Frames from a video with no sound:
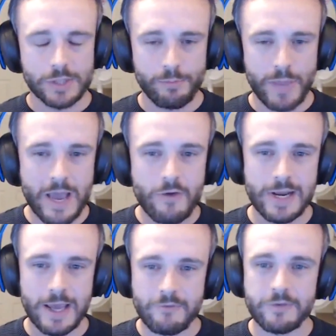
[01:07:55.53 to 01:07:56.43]

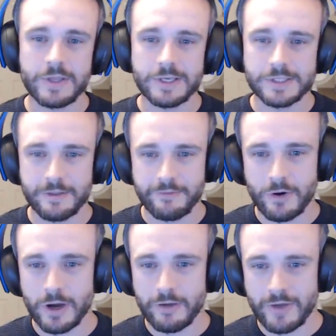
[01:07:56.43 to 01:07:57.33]
comparing everything to the
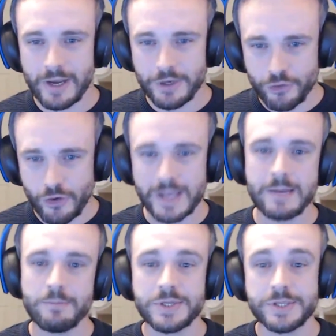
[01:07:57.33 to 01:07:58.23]
Vive and tracking
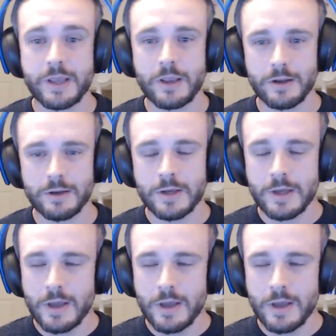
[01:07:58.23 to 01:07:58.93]
in particular.